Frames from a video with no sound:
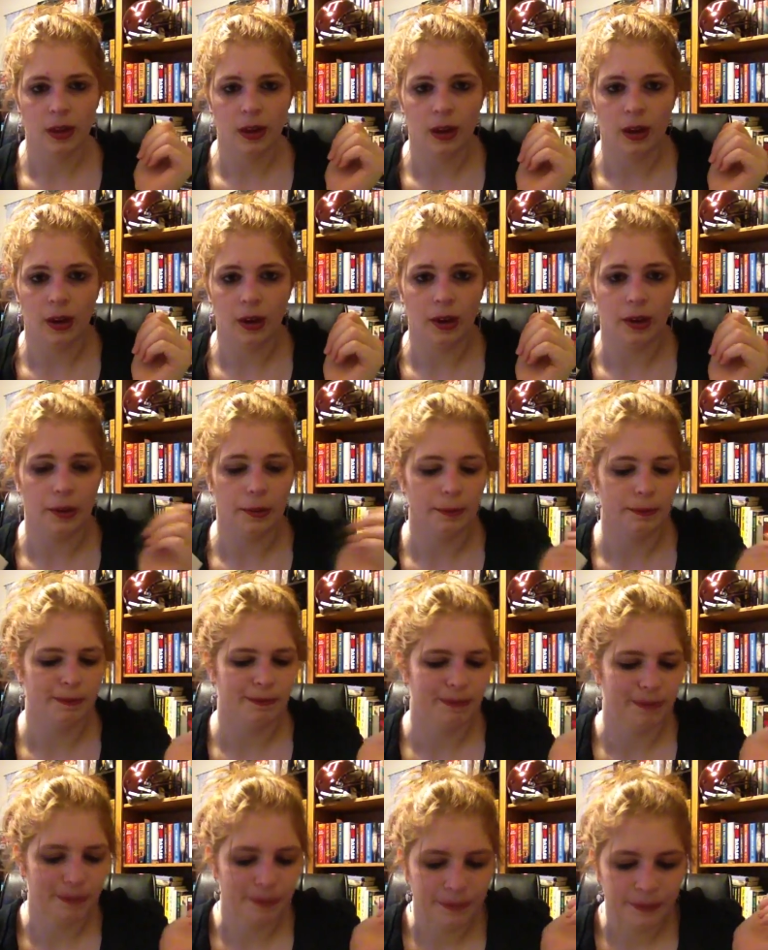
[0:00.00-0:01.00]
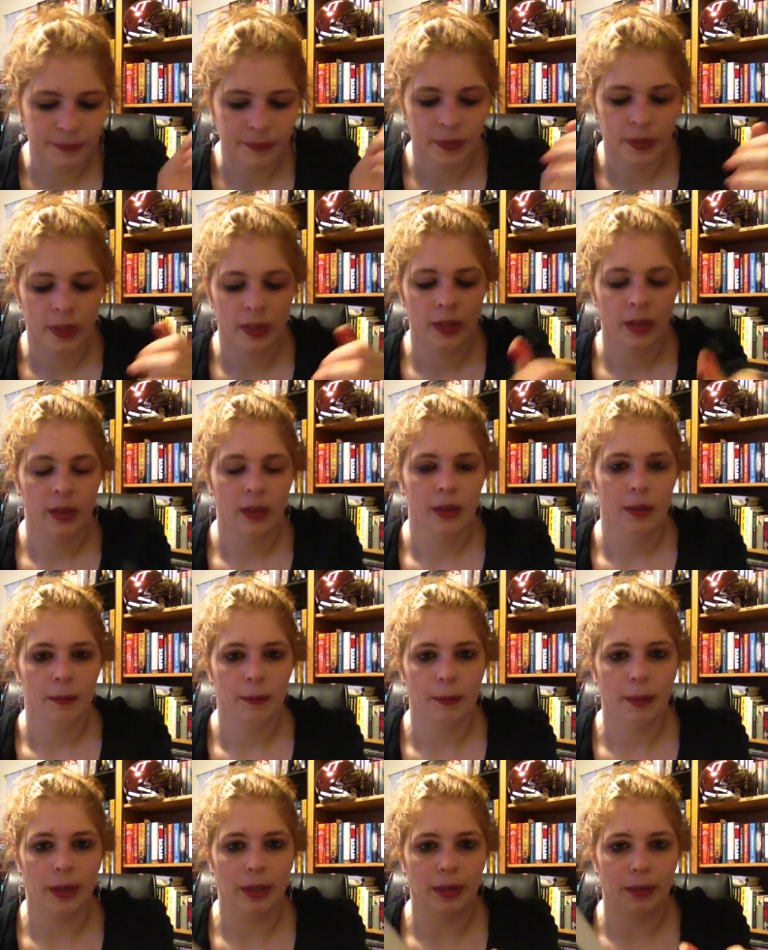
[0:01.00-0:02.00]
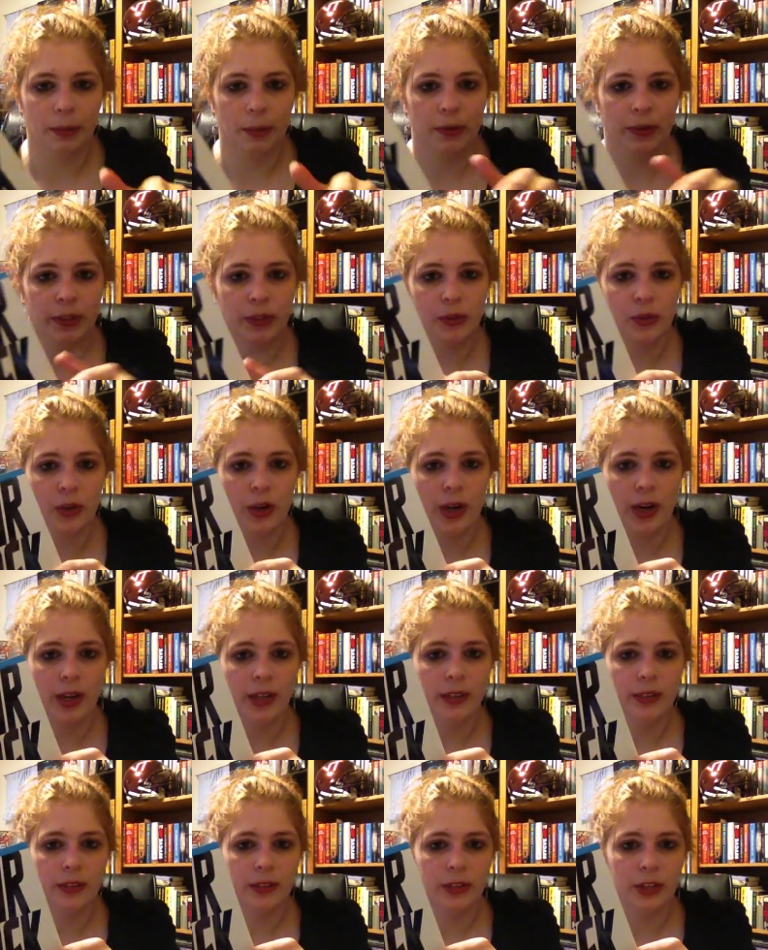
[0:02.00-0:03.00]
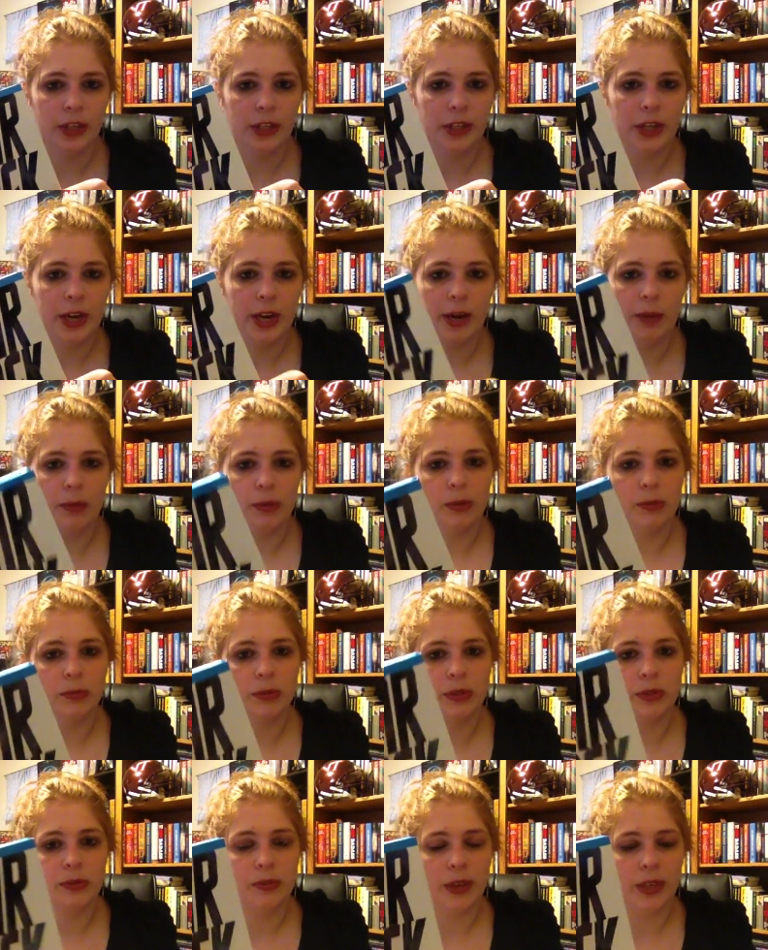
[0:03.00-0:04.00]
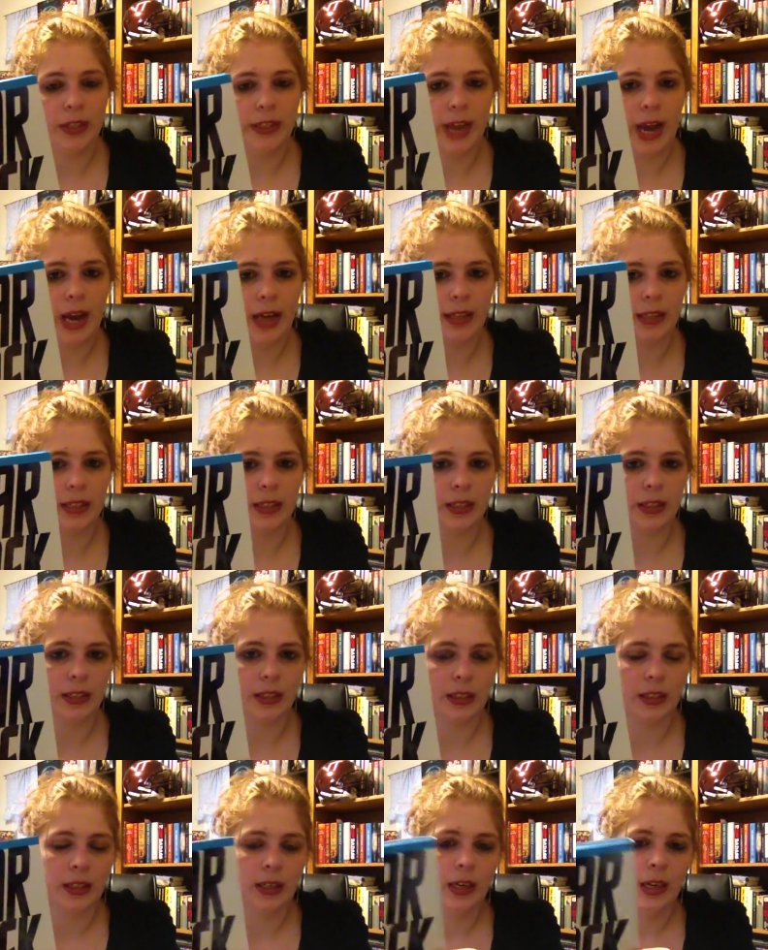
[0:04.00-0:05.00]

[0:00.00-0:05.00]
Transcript: Um, but the movie's great. J.J. Abrams, fantastic.